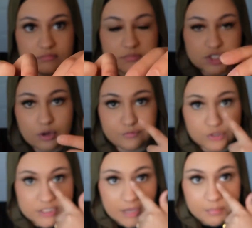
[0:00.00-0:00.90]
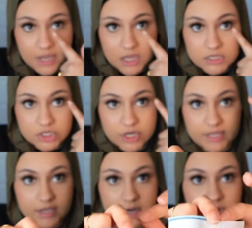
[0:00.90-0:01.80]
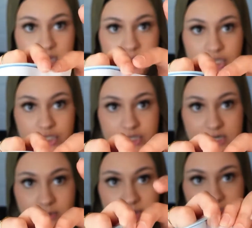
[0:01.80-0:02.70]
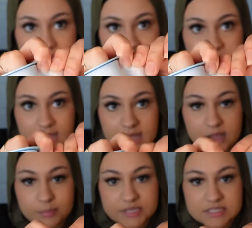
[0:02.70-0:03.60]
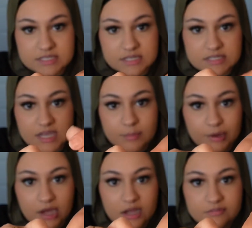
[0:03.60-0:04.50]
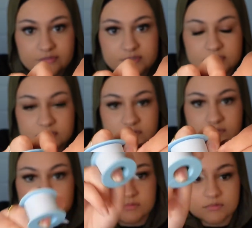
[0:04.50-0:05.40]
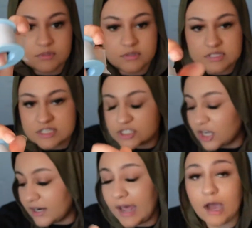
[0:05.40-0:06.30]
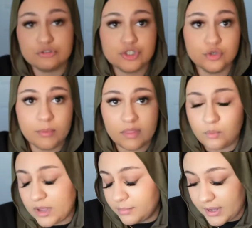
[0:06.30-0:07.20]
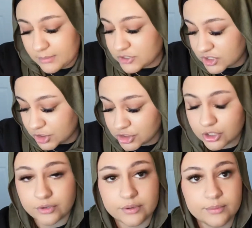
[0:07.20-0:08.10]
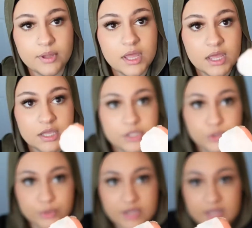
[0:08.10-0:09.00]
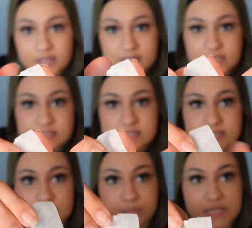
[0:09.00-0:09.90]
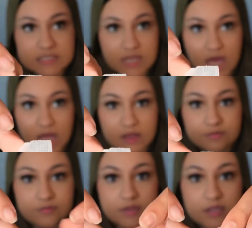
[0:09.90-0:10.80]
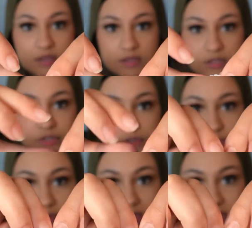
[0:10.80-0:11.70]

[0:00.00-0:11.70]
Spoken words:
so if you're taping under here, you're gonna want to cut a piece of the tape off. This is not a how-to, by the way, but I'm just gonna show you. You cut this piece off, you want